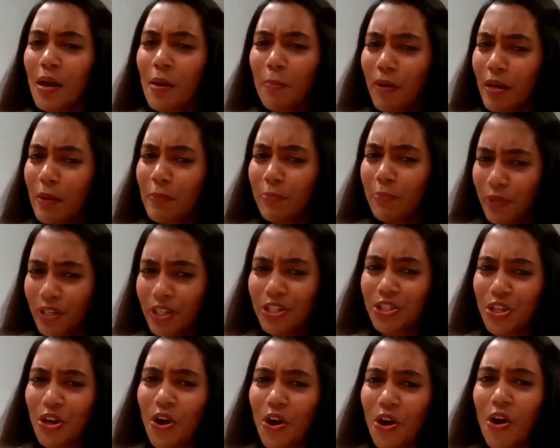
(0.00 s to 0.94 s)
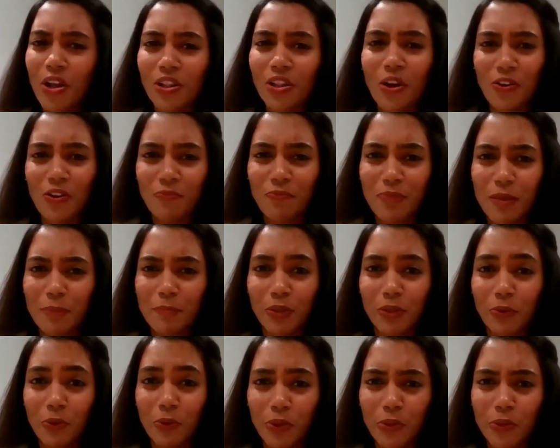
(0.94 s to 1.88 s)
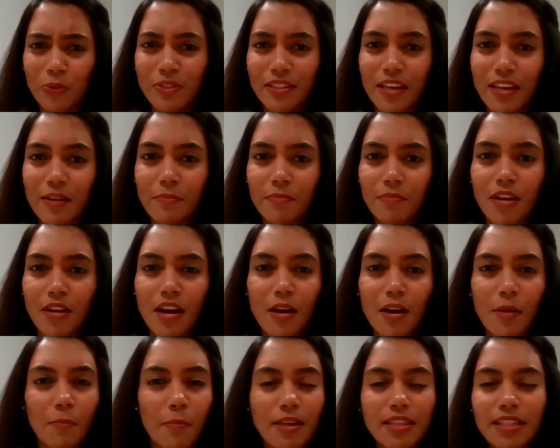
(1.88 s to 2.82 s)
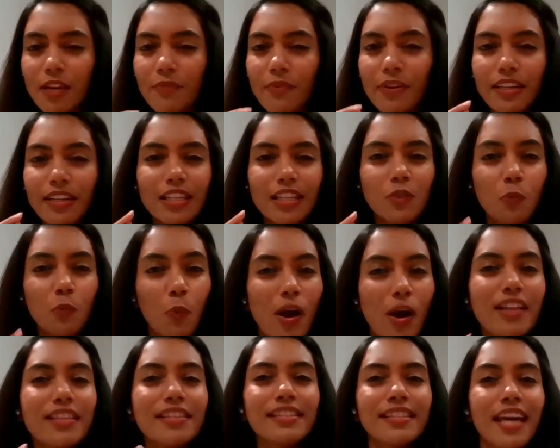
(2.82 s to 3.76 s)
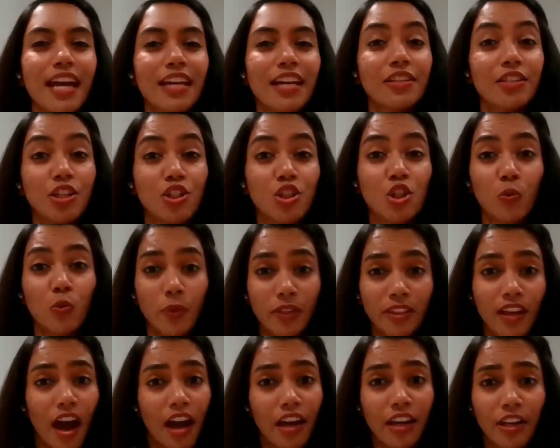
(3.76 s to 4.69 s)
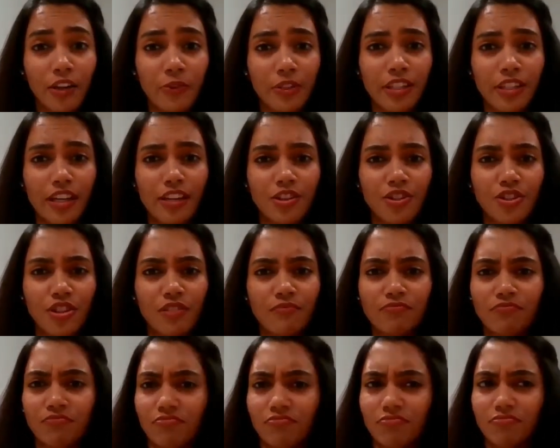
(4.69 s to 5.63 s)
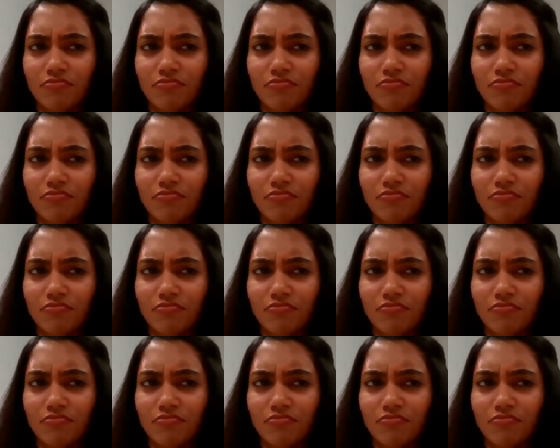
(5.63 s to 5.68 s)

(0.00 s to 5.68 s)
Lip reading: but I'm pretty sure a lot of people who use them must have at least once had an issue with eye irritation,